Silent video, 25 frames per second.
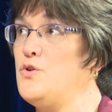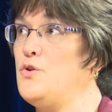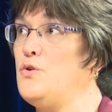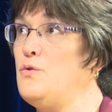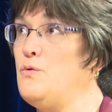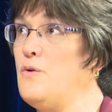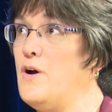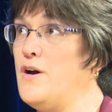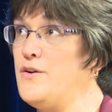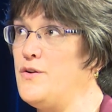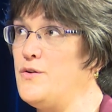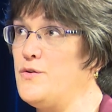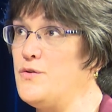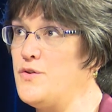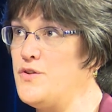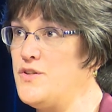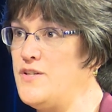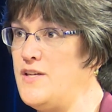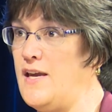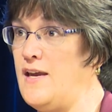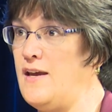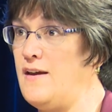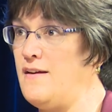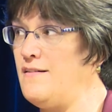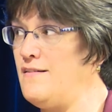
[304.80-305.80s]
who
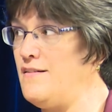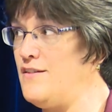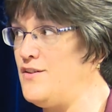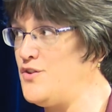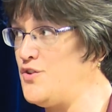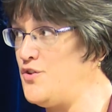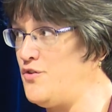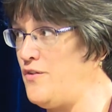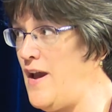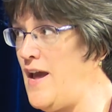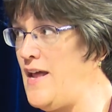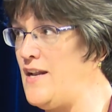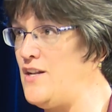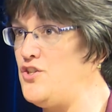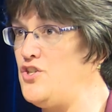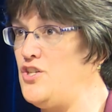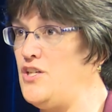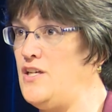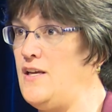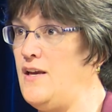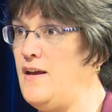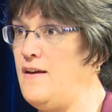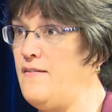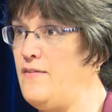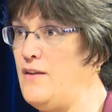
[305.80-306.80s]
understand the
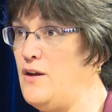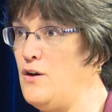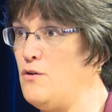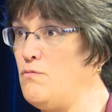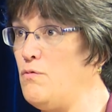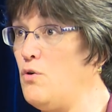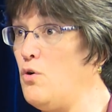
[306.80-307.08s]
strategy and their